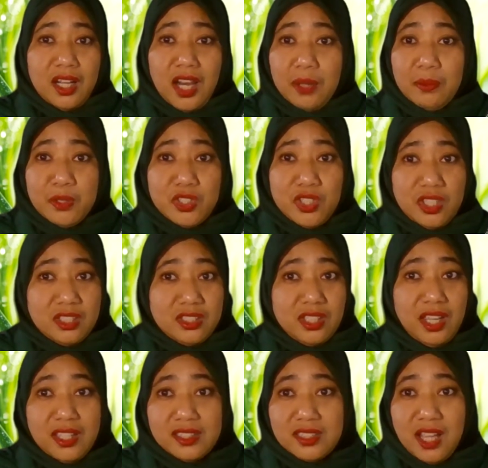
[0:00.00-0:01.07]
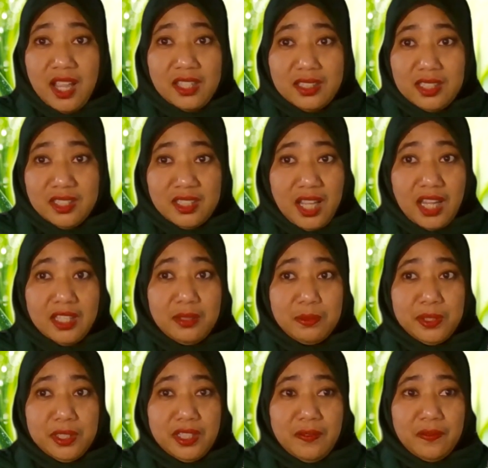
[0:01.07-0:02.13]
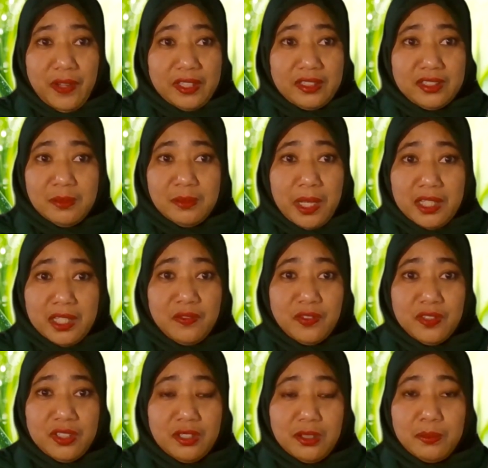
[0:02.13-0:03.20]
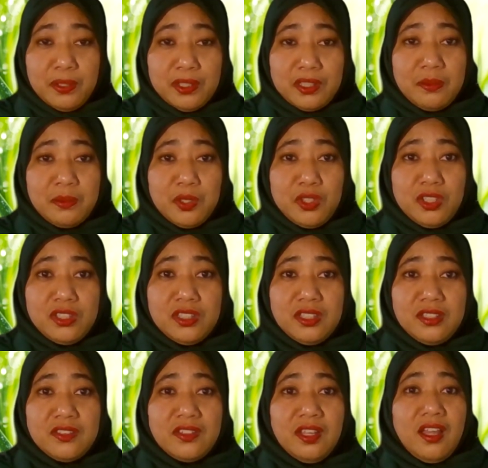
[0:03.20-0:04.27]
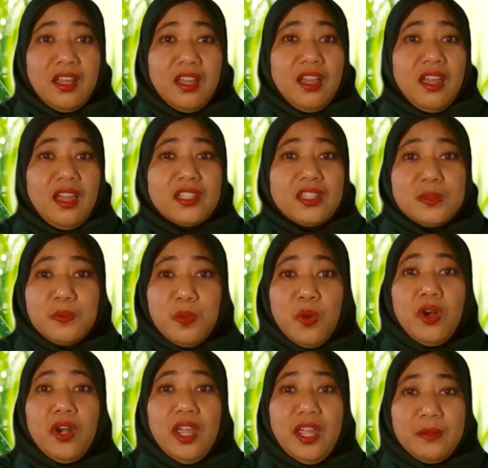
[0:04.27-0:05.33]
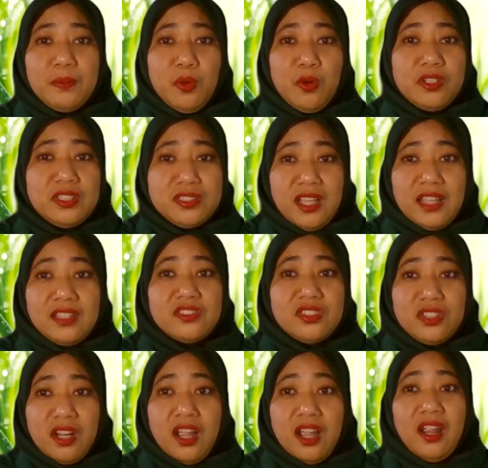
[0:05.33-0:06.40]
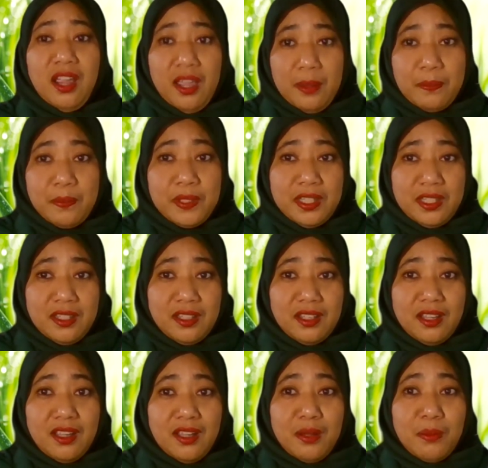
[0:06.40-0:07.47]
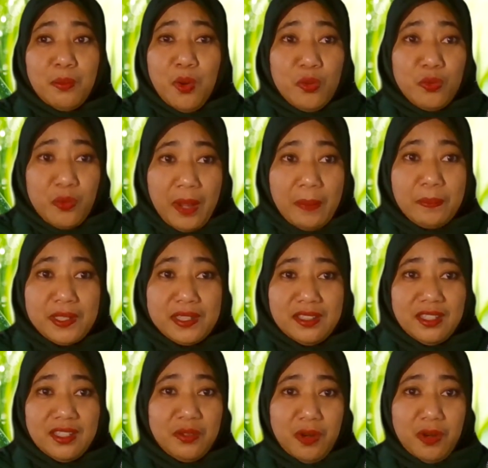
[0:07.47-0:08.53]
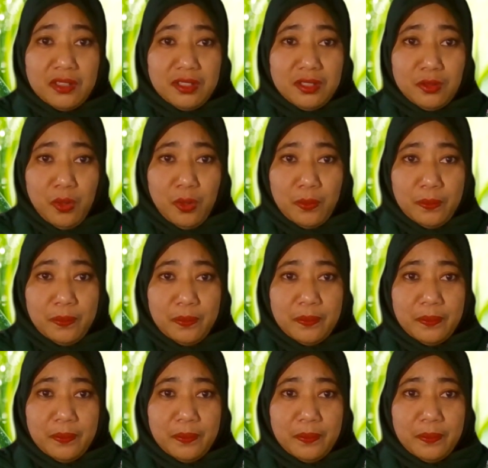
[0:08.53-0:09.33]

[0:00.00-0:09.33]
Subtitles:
Climate change has undeniably affected many vulnerable communities as more and more disasters are happening more rapidly around the globe.